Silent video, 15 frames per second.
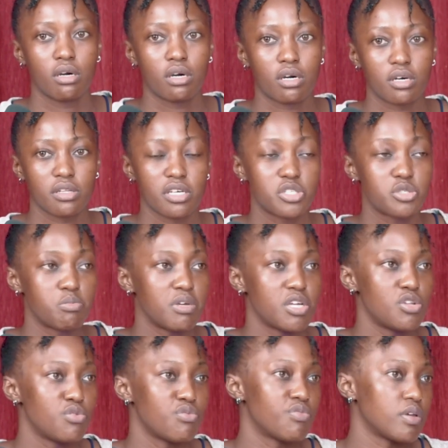that
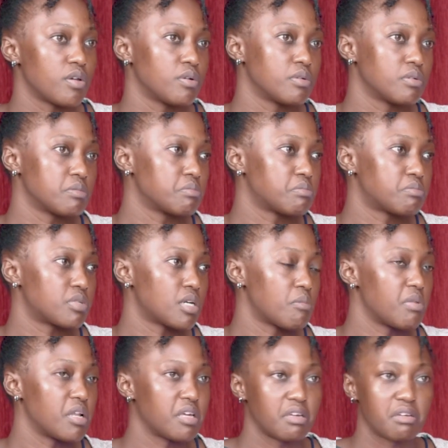made you feel
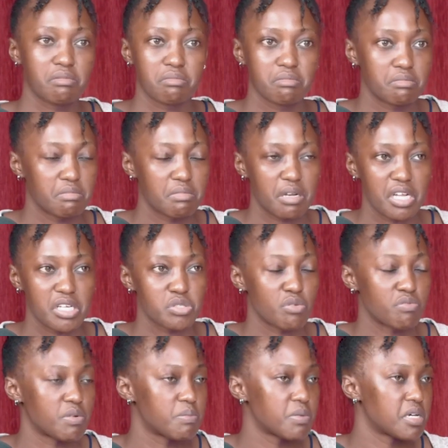probably less
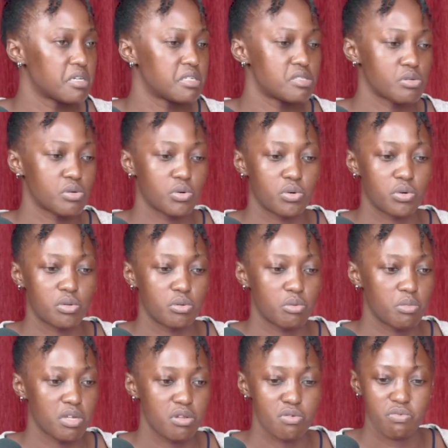of a person, or
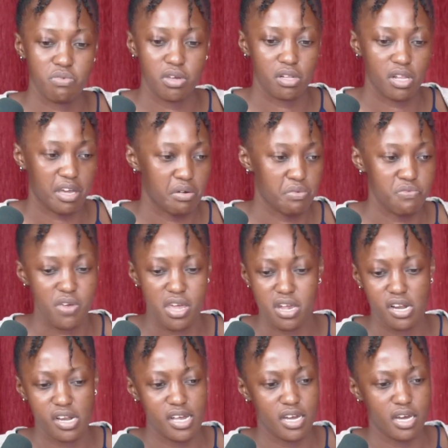made you feel like a
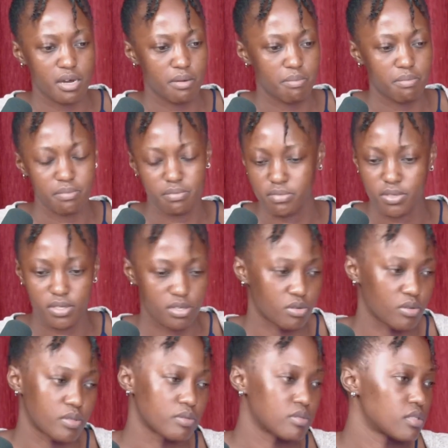failure, and
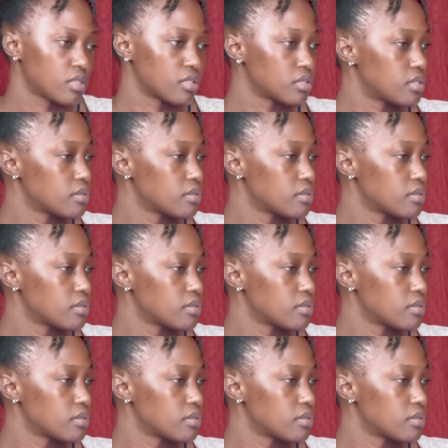all those things.